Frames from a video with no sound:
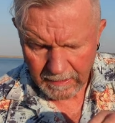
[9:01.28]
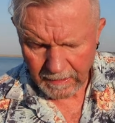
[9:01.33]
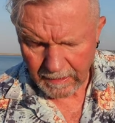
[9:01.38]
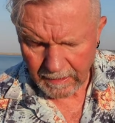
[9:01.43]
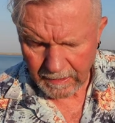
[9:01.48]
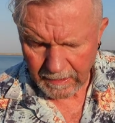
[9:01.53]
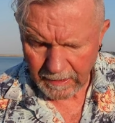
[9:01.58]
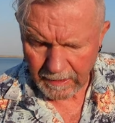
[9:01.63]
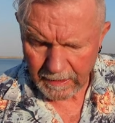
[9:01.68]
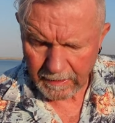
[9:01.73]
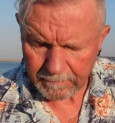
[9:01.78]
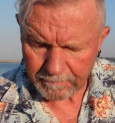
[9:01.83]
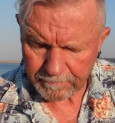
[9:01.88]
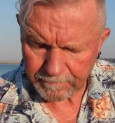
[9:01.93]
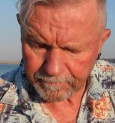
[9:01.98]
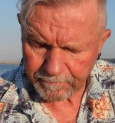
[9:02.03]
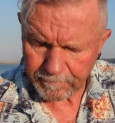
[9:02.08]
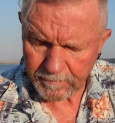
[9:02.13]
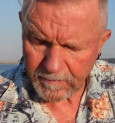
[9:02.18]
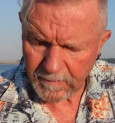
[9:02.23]
Um,
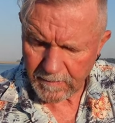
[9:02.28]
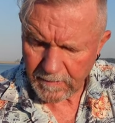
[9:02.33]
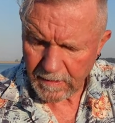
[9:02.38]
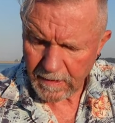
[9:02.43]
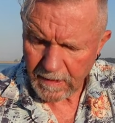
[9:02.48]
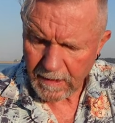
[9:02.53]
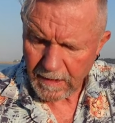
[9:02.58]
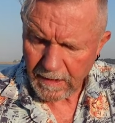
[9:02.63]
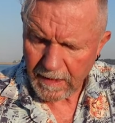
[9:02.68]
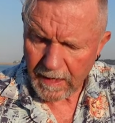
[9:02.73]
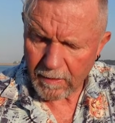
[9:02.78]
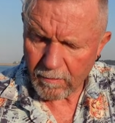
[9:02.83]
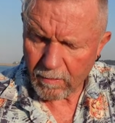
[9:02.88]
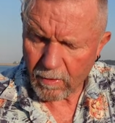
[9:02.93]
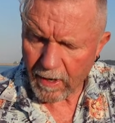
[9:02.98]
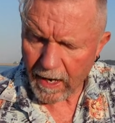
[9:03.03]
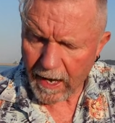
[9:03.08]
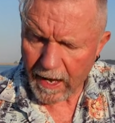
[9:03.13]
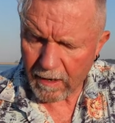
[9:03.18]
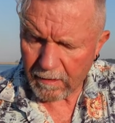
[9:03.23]
get the
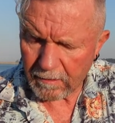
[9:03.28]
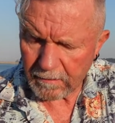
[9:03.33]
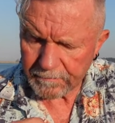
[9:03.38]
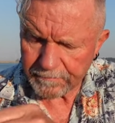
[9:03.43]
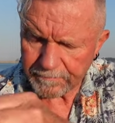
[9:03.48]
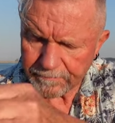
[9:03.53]
rod out.